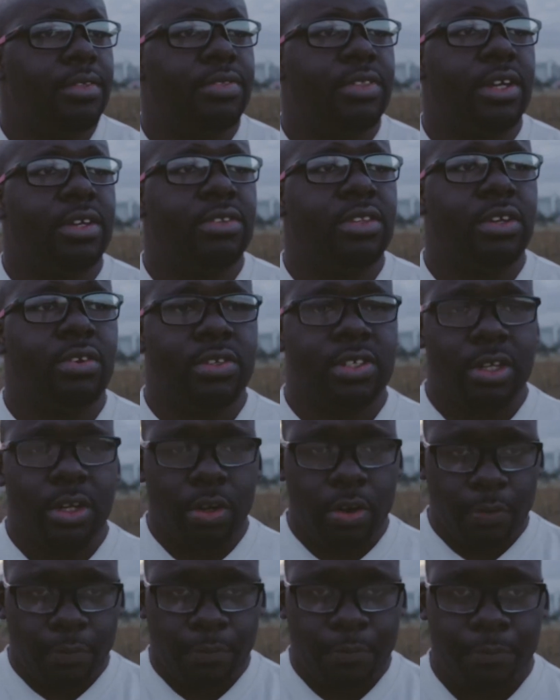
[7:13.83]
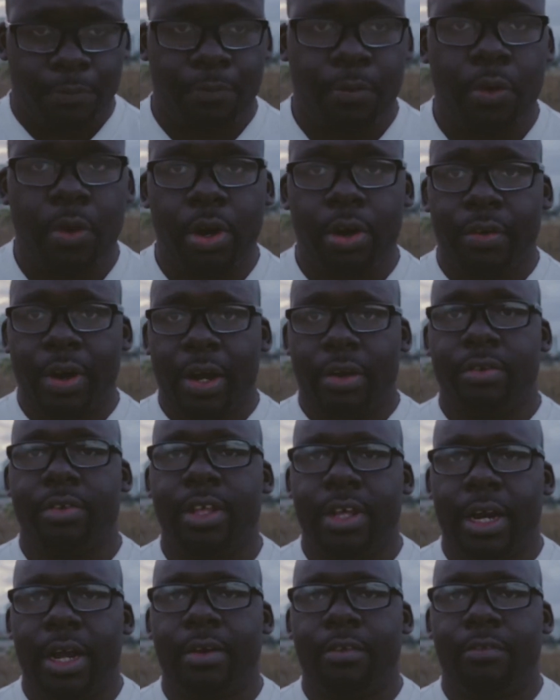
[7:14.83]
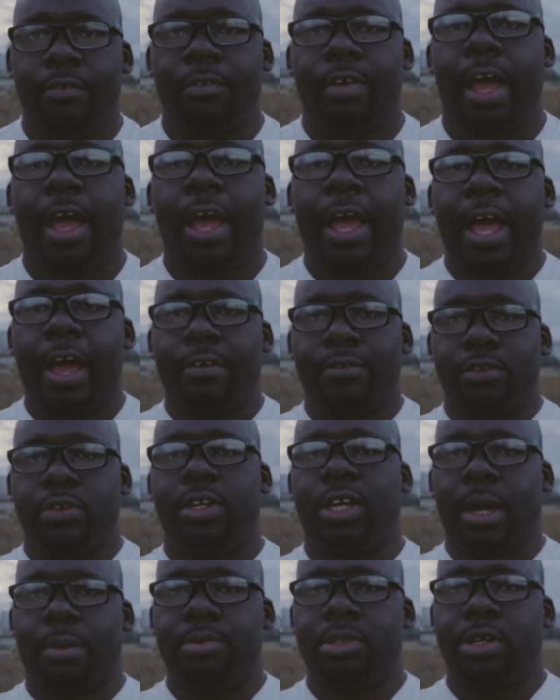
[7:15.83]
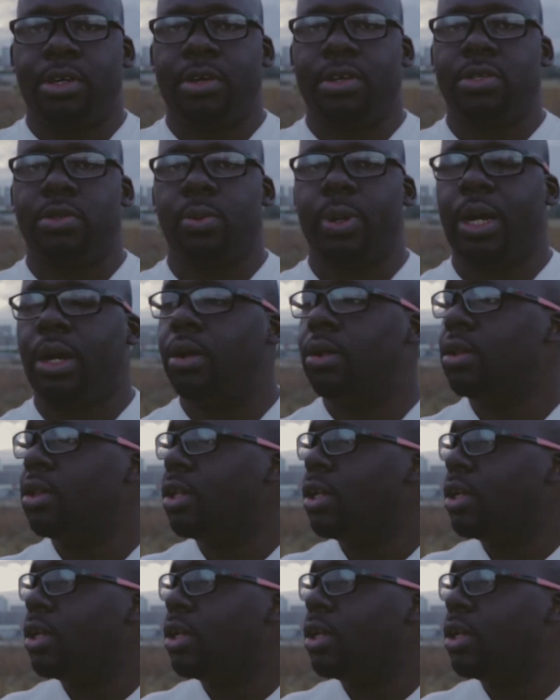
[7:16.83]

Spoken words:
there's a lot of foreground that I have to capture as well.